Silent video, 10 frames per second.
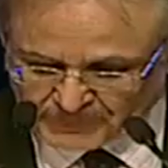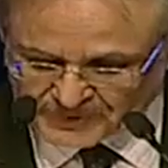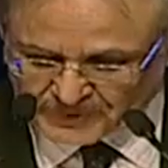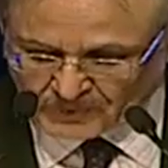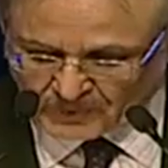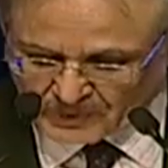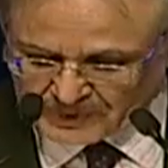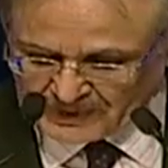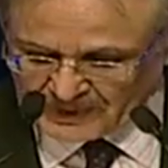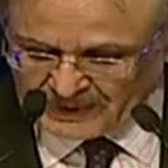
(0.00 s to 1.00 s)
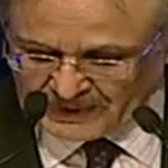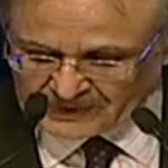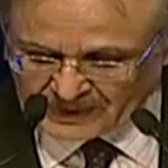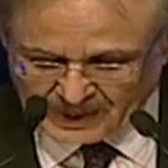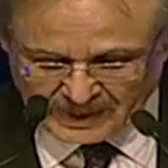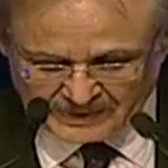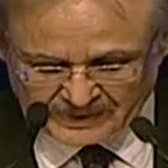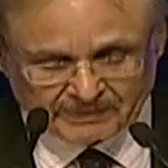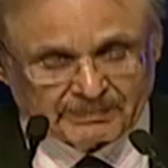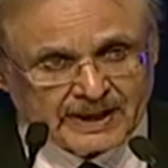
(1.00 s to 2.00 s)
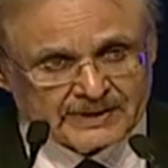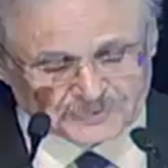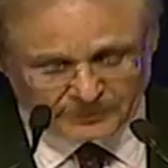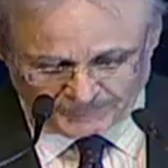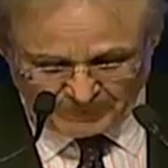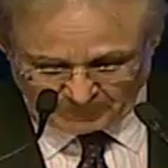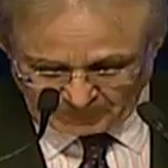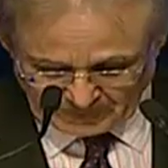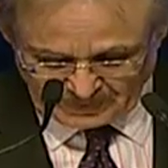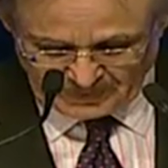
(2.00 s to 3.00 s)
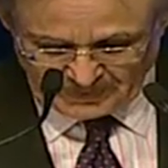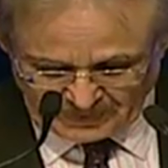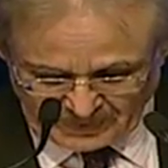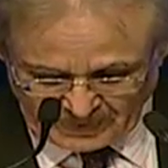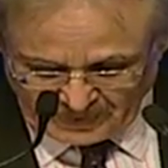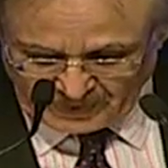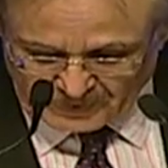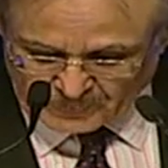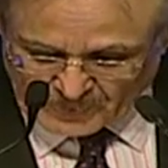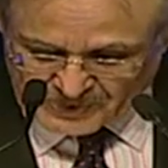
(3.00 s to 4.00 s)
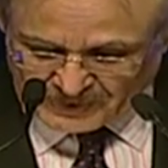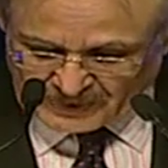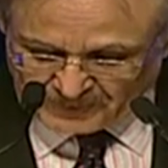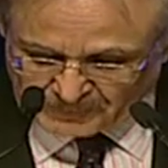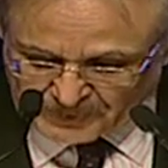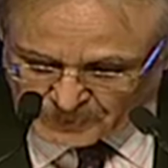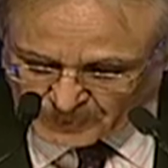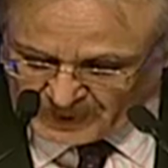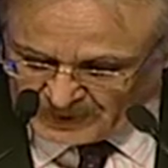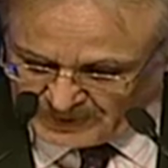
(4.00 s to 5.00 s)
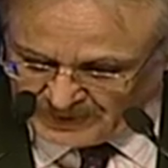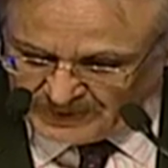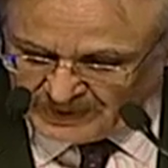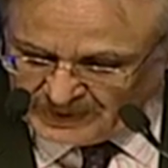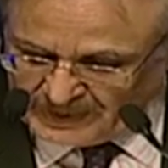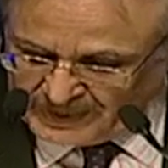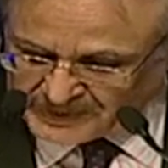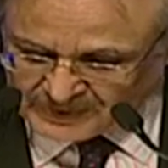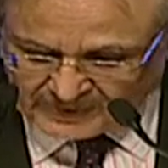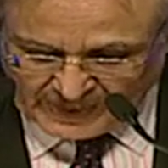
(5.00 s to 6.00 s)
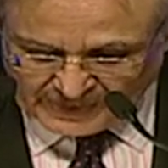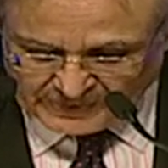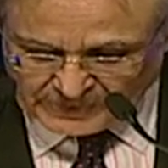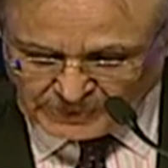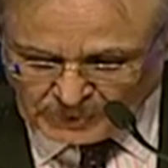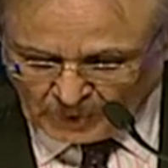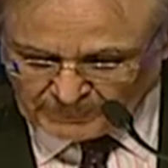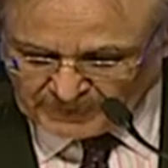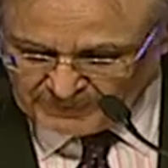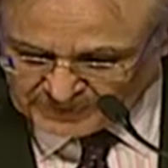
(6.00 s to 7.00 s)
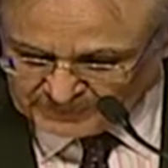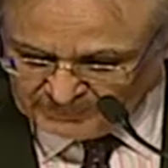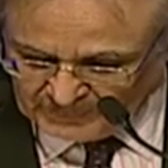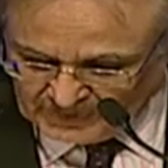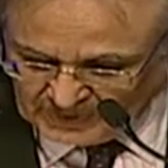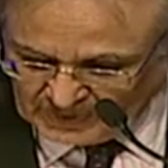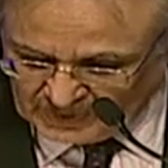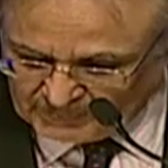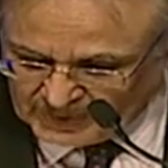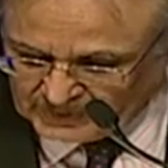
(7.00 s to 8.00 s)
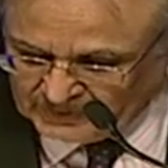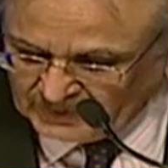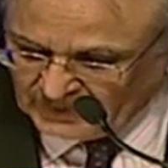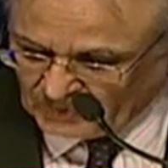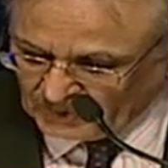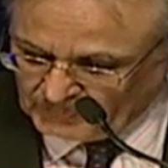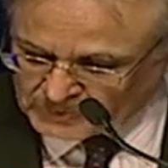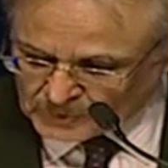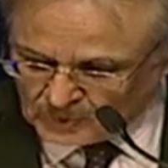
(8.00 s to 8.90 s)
chord in the hearts and minds of people. His vision and persona has ignited new optimism among almost all